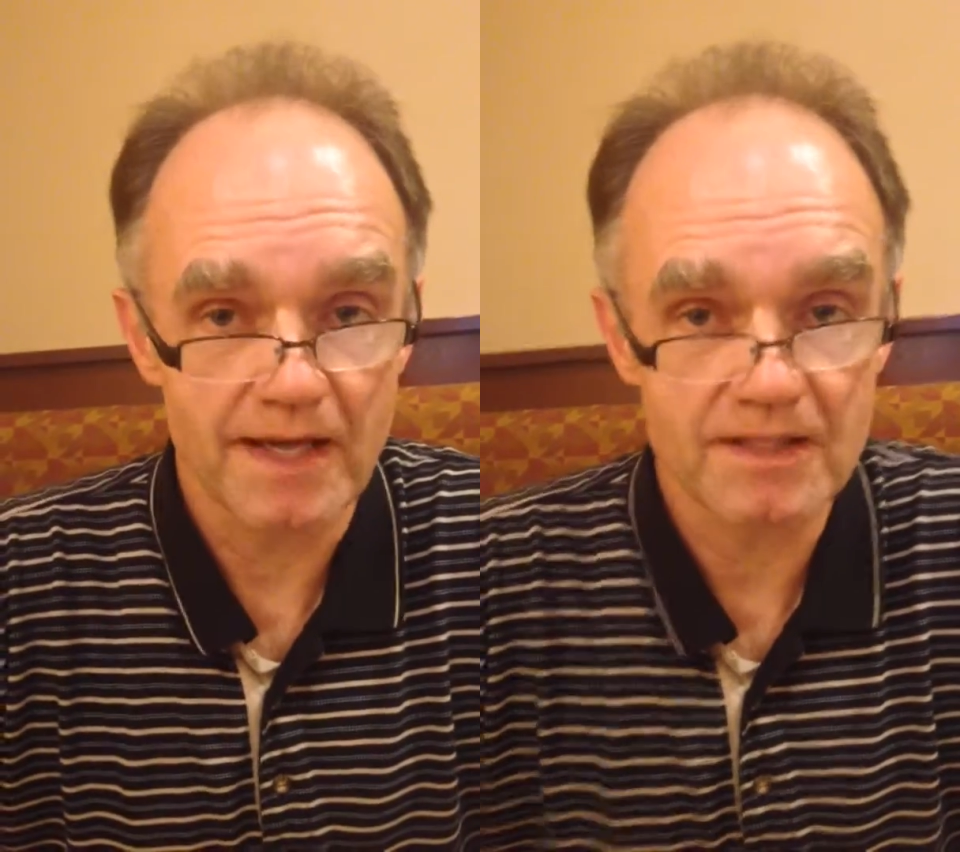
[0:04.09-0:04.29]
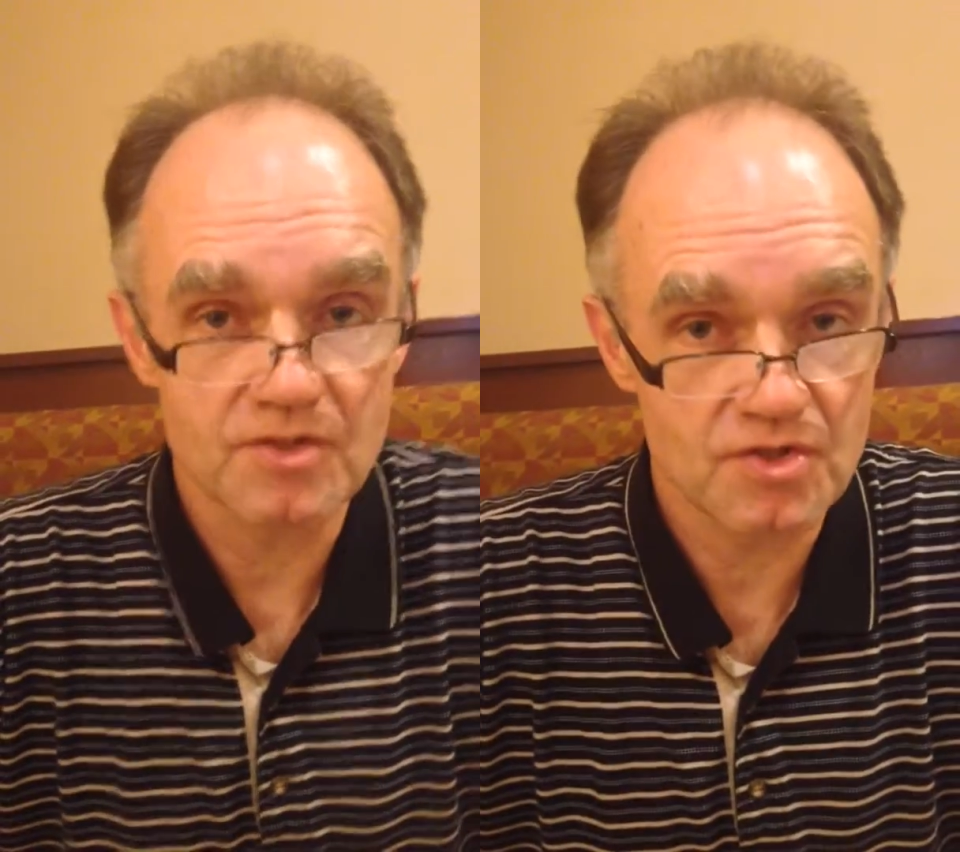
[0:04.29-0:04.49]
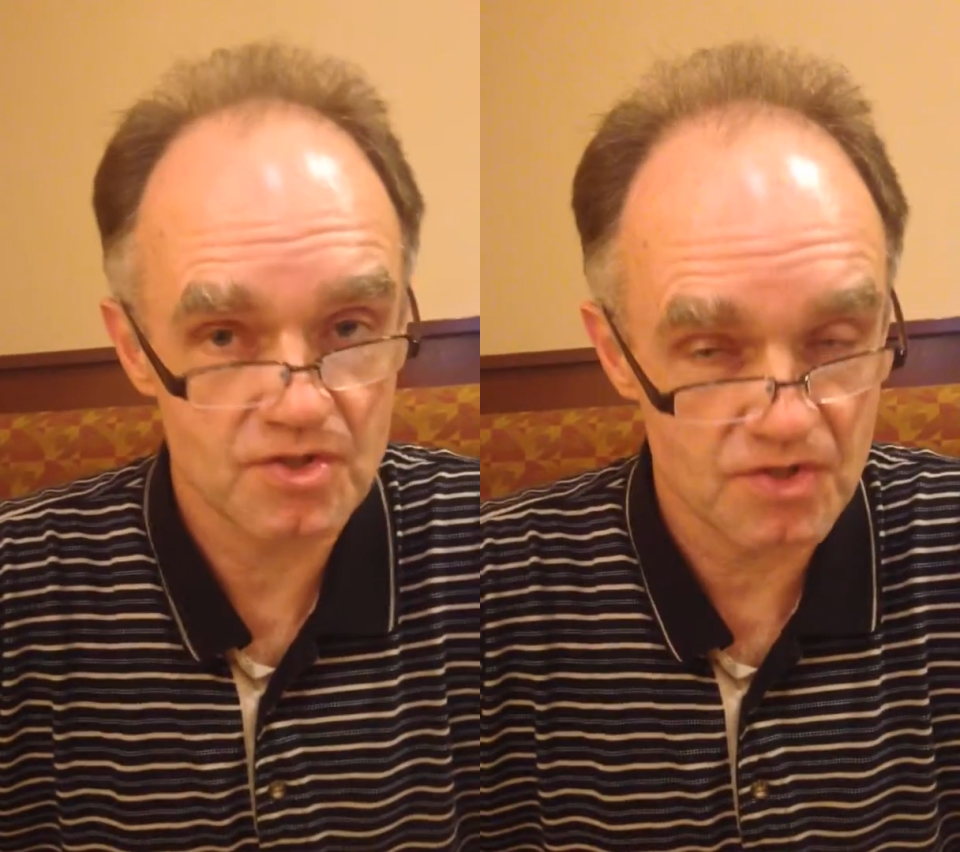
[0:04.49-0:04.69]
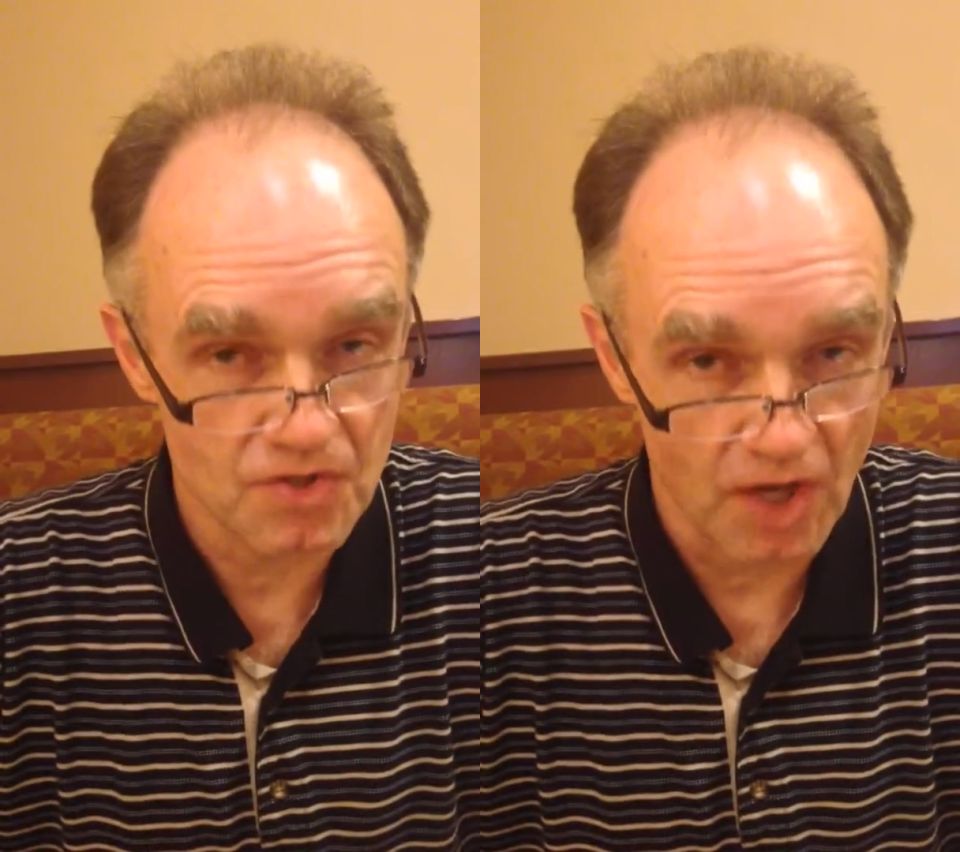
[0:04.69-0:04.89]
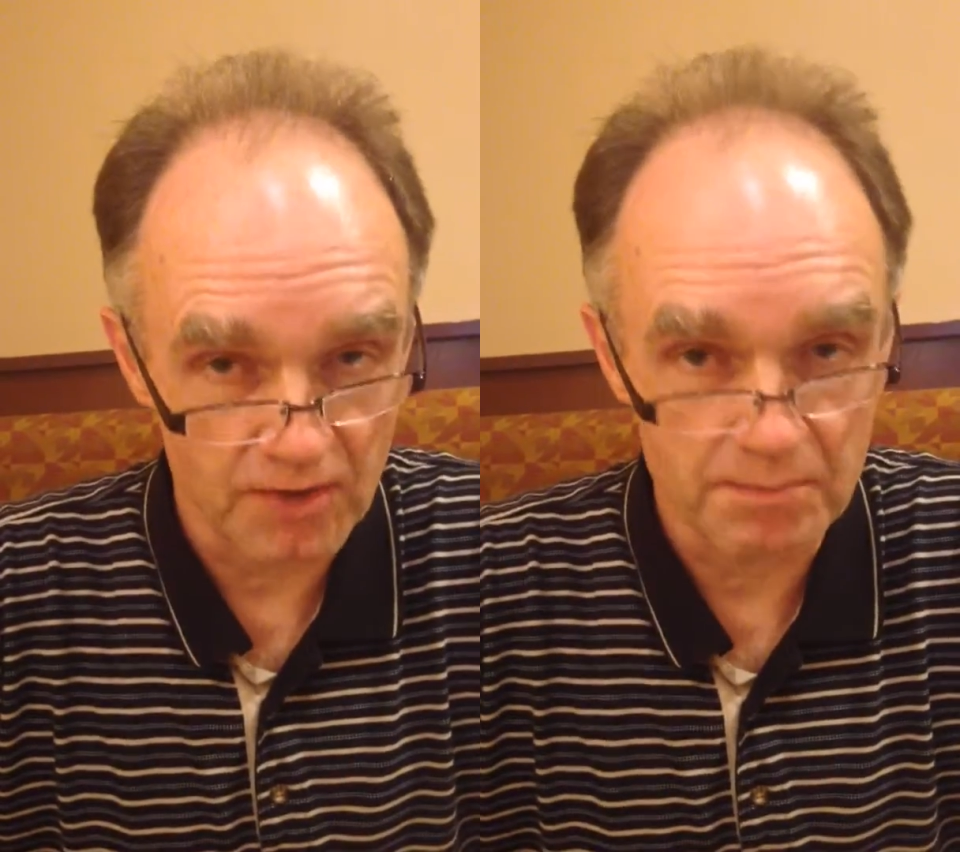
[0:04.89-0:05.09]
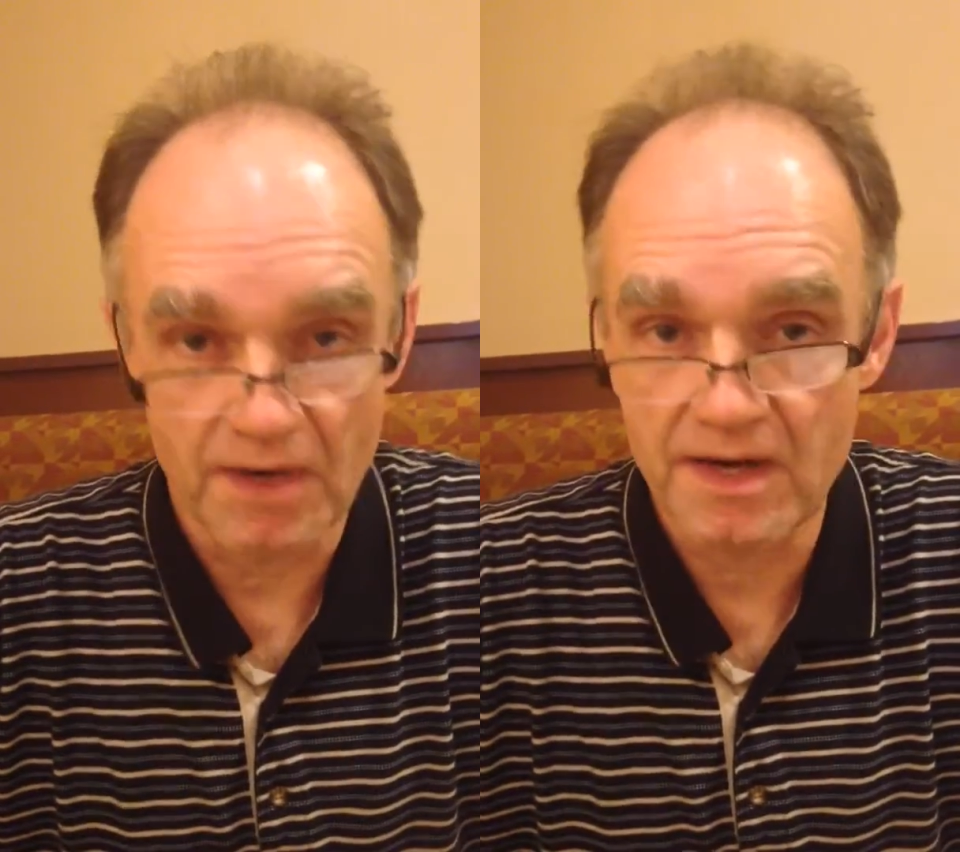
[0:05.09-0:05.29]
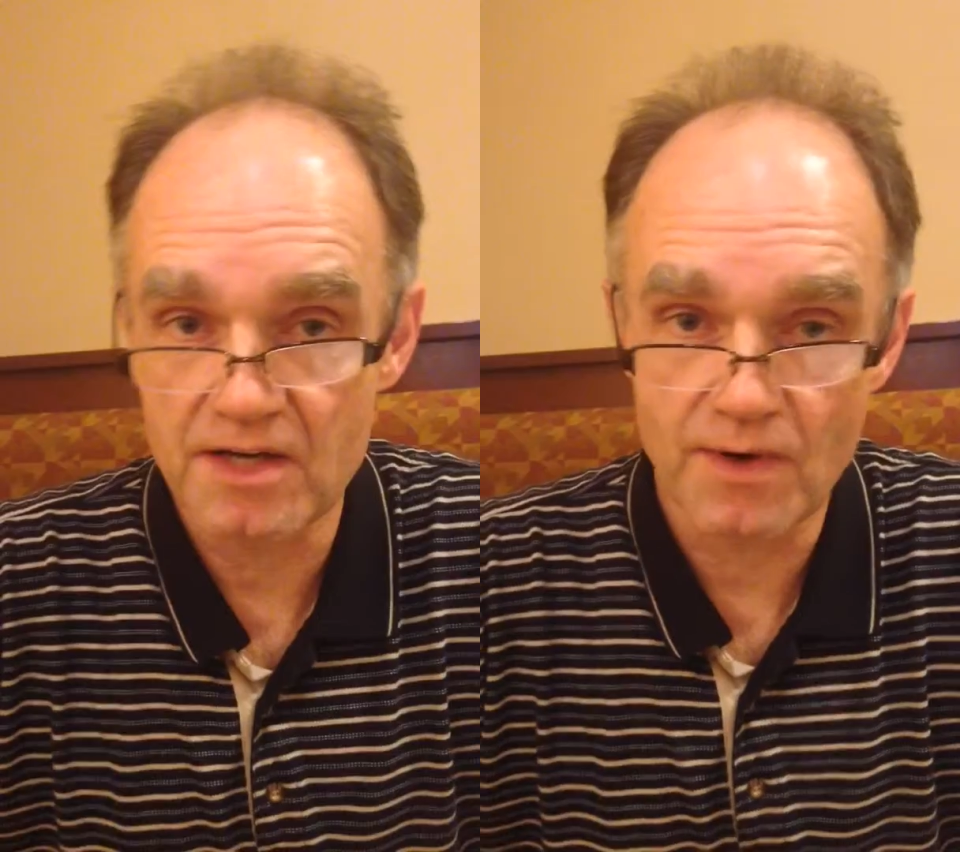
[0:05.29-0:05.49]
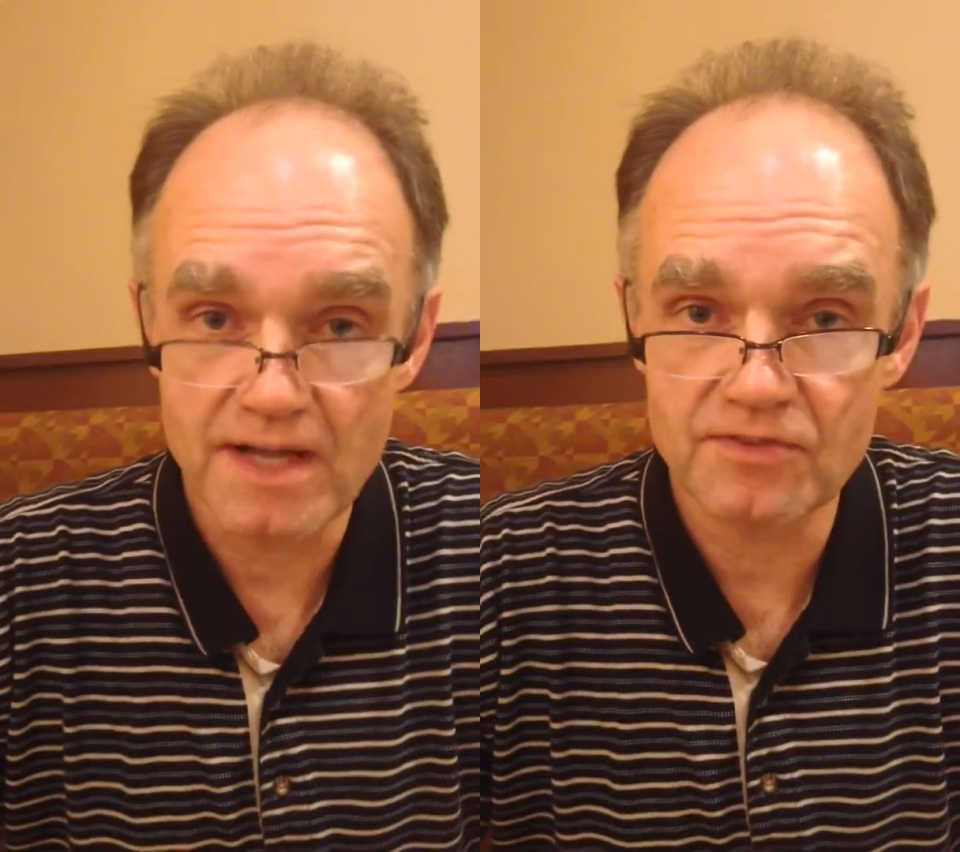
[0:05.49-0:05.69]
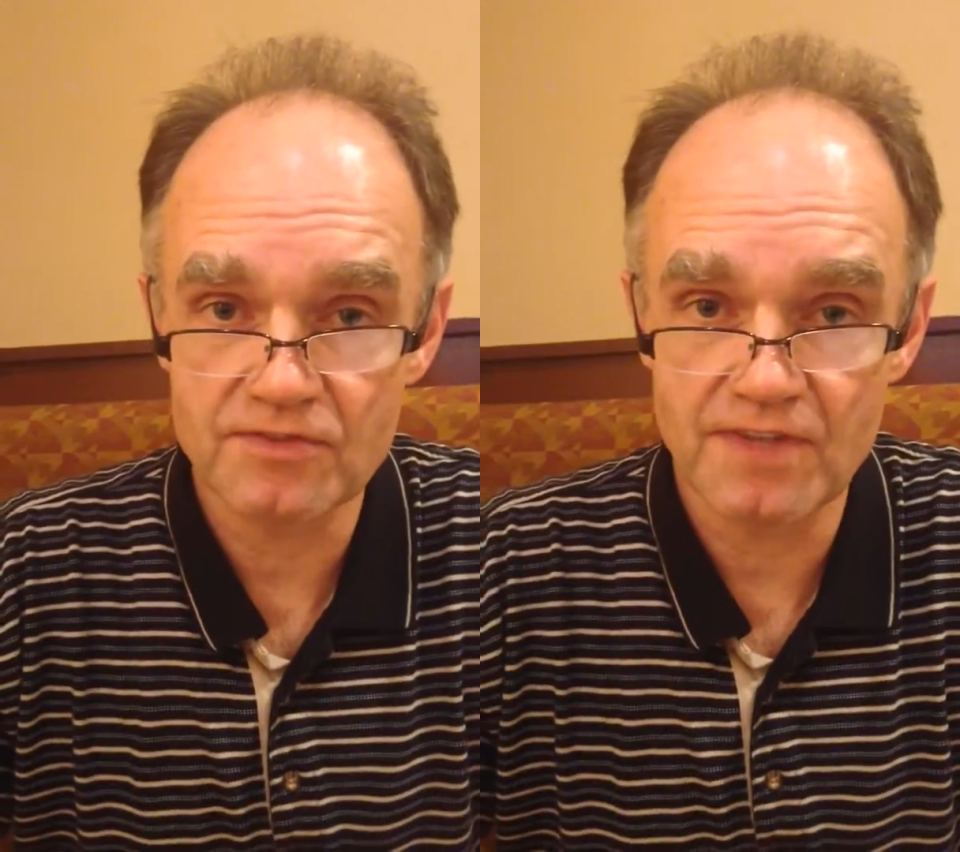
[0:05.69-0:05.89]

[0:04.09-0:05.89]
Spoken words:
My daughter, Mary Grace,